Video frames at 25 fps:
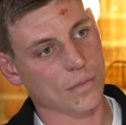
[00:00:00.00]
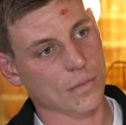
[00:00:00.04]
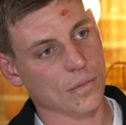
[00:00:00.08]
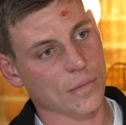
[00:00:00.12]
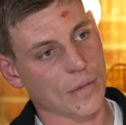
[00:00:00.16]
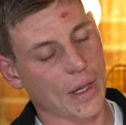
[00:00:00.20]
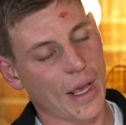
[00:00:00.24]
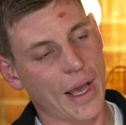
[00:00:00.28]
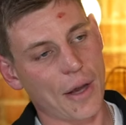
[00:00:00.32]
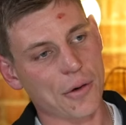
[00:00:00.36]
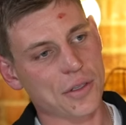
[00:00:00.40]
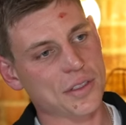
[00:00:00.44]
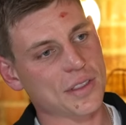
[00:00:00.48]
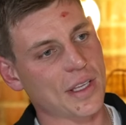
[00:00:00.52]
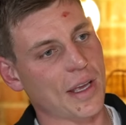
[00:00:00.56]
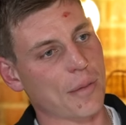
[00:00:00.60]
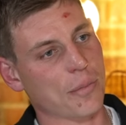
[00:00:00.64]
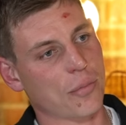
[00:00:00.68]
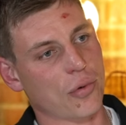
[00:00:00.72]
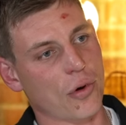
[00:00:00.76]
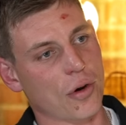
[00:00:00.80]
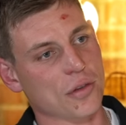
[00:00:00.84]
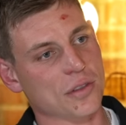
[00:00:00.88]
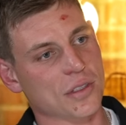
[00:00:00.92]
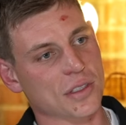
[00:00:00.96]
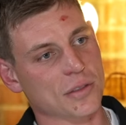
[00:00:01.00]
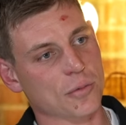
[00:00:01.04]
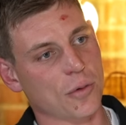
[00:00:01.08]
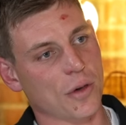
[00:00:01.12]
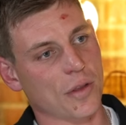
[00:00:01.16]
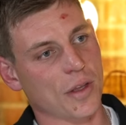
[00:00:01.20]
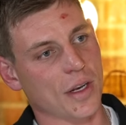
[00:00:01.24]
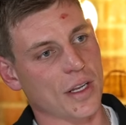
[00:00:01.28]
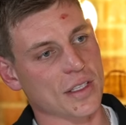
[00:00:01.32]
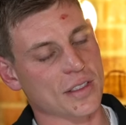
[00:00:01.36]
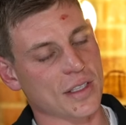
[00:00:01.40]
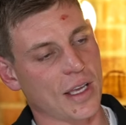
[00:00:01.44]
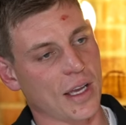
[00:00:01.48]
How does that process work
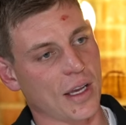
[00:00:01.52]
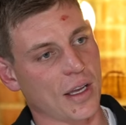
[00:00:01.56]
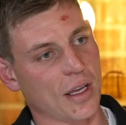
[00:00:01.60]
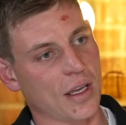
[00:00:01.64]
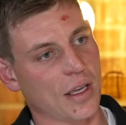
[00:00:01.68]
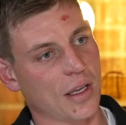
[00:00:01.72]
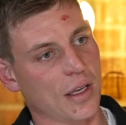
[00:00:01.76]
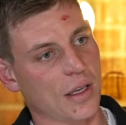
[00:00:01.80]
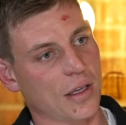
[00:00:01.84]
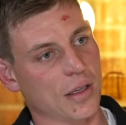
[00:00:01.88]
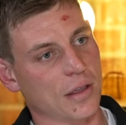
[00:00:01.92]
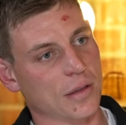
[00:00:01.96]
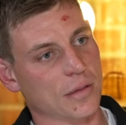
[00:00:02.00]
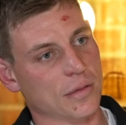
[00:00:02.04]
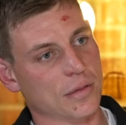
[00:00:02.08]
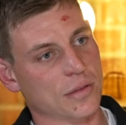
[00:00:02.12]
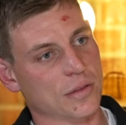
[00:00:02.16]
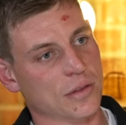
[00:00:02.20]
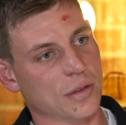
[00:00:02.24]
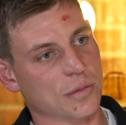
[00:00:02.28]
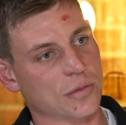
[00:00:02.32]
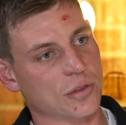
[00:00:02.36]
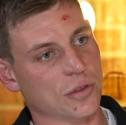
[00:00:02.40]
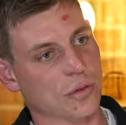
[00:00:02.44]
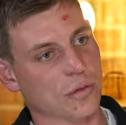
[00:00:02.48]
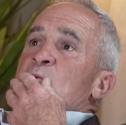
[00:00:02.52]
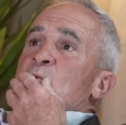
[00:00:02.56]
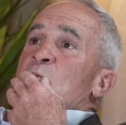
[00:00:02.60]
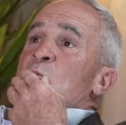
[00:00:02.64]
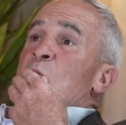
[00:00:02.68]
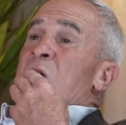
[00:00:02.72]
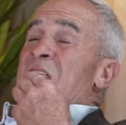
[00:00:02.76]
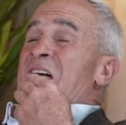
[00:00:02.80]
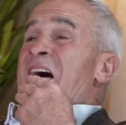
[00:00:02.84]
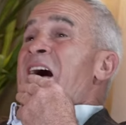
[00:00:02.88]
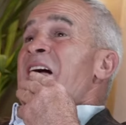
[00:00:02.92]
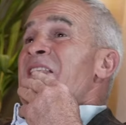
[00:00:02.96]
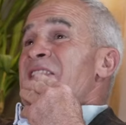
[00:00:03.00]
then? Is that some sort
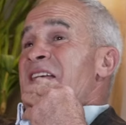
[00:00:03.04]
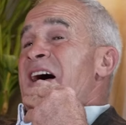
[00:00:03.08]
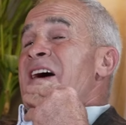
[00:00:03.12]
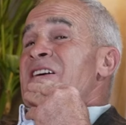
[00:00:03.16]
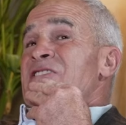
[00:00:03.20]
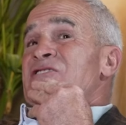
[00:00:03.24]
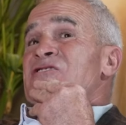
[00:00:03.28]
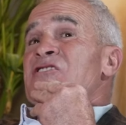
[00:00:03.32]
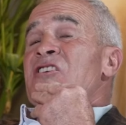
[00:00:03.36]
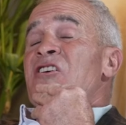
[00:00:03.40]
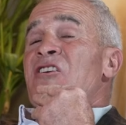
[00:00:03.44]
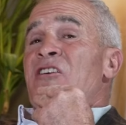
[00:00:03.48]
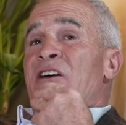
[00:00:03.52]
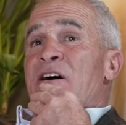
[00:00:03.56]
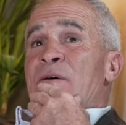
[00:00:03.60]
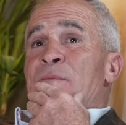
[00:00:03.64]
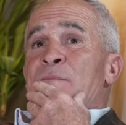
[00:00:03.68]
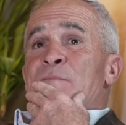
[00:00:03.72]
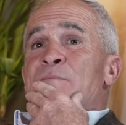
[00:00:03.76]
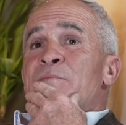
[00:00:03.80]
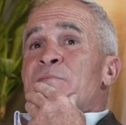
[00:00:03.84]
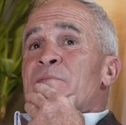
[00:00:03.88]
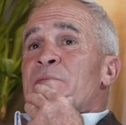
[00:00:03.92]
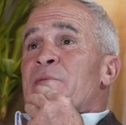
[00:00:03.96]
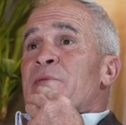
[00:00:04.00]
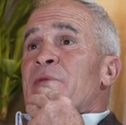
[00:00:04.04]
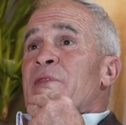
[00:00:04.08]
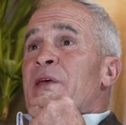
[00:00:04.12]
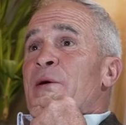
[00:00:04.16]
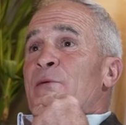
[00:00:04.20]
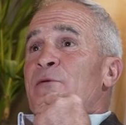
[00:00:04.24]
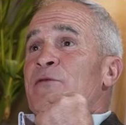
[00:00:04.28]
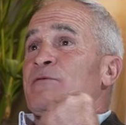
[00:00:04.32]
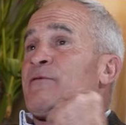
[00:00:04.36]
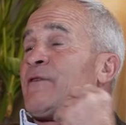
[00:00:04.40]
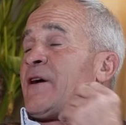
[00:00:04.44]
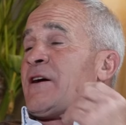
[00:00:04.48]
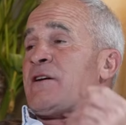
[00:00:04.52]
Well, at that time, there
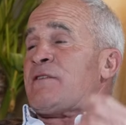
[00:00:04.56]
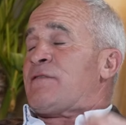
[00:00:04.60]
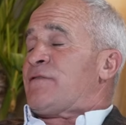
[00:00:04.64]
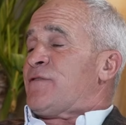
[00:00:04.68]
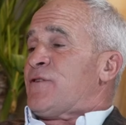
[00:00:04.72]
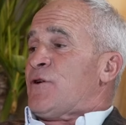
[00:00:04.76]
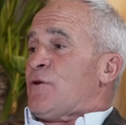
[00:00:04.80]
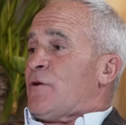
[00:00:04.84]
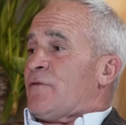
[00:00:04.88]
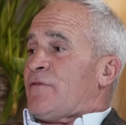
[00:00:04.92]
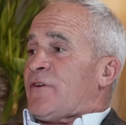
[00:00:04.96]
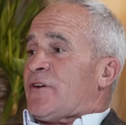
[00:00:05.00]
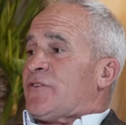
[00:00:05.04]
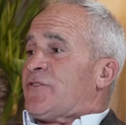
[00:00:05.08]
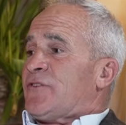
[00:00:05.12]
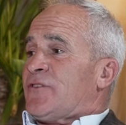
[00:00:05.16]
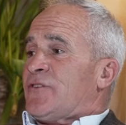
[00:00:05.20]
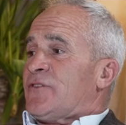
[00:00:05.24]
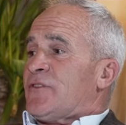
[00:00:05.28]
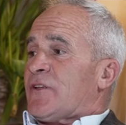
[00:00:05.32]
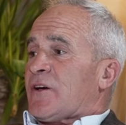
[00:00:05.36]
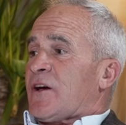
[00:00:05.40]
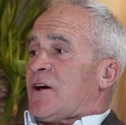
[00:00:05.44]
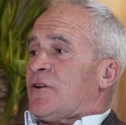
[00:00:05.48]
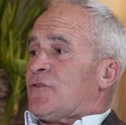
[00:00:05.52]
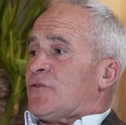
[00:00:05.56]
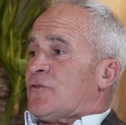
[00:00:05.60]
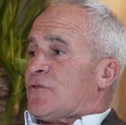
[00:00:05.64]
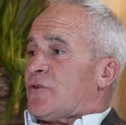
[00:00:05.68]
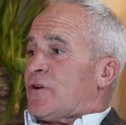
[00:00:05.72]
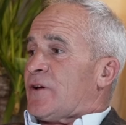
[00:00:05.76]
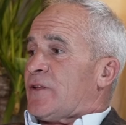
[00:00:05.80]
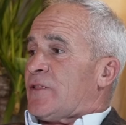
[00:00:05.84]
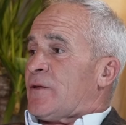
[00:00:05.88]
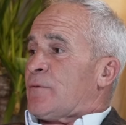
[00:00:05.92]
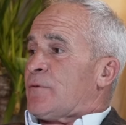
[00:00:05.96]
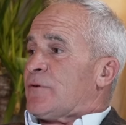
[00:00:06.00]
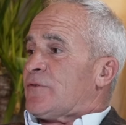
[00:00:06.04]
were very few of us in the
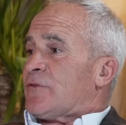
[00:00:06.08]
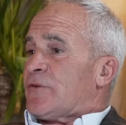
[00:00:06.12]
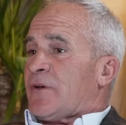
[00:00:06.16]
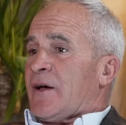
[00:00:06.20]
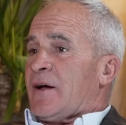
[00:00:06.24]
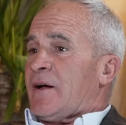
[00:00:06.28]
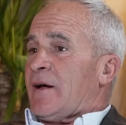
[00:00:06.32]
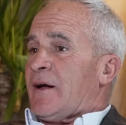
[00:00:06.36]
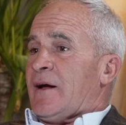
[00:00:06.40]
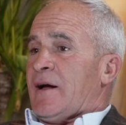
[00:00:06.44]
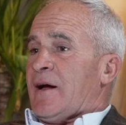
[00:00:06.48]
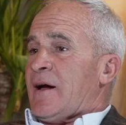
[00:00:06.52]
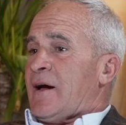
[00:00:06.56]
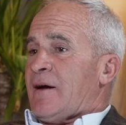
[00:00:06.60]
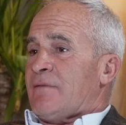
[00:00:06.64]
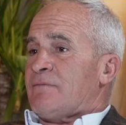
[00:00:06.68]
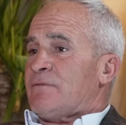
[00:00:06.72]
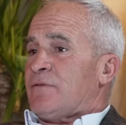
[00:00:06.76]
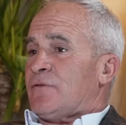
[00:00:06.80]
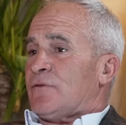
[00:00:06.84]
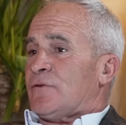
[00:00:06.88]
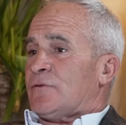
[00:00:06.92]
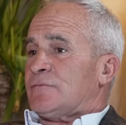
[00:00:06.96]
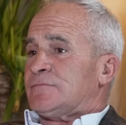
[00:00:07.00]
country. There was a handful.